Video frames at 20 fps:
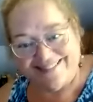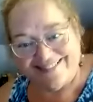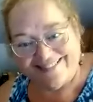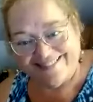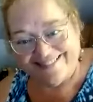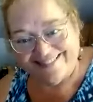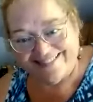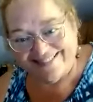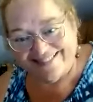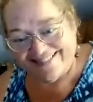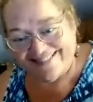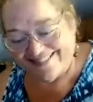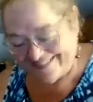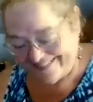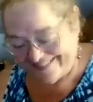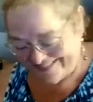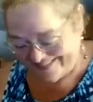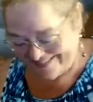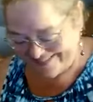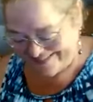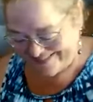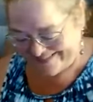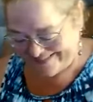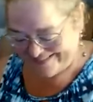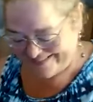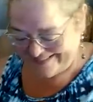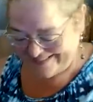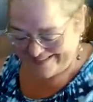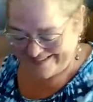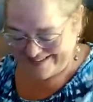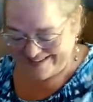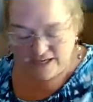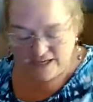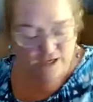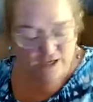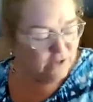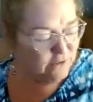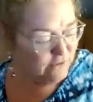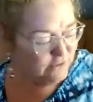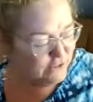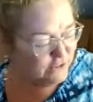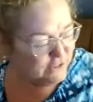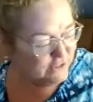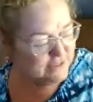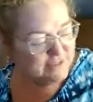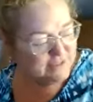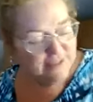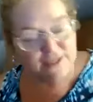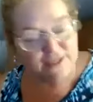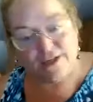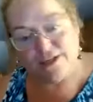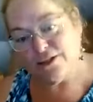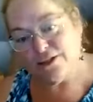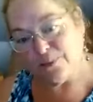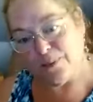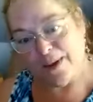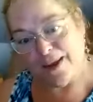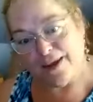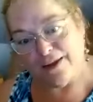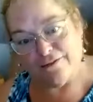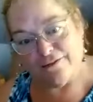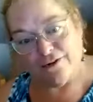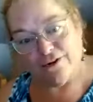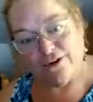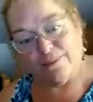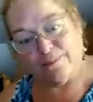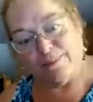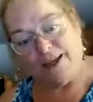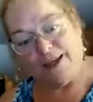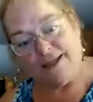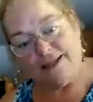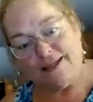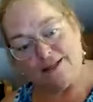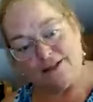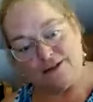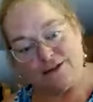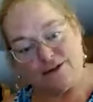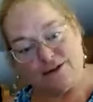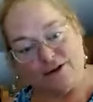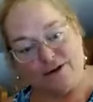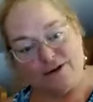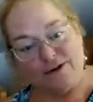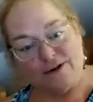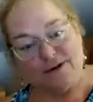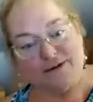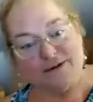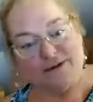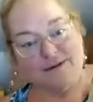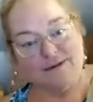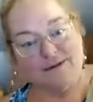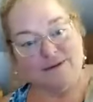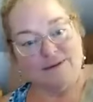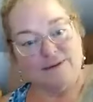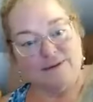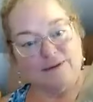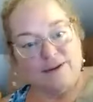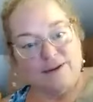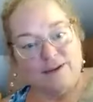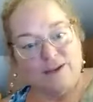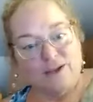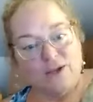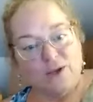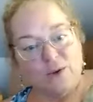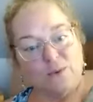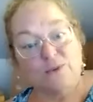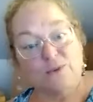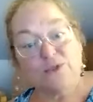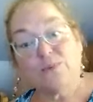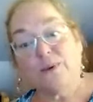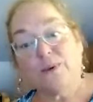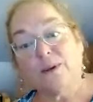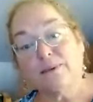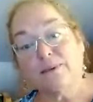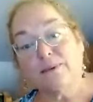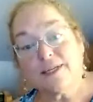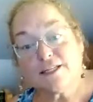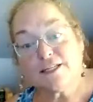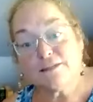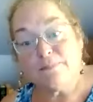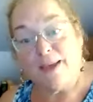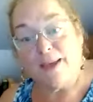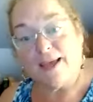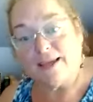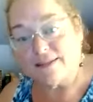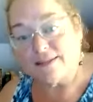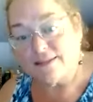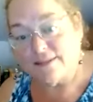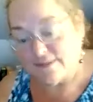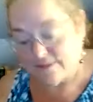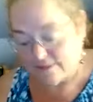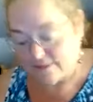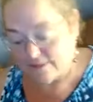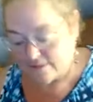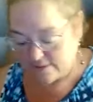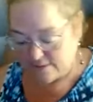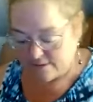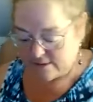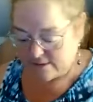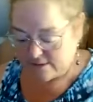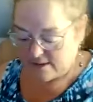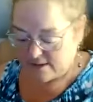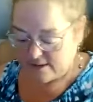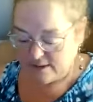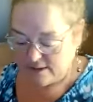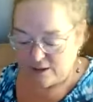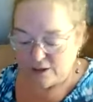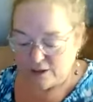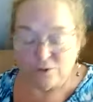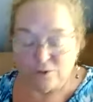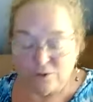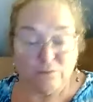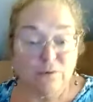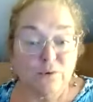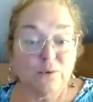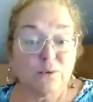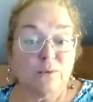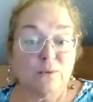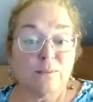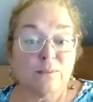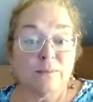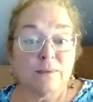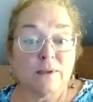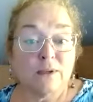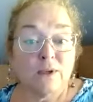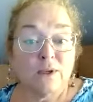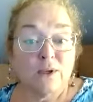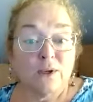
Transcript: which is in this way a very Pisces curtain, which we would expect in a room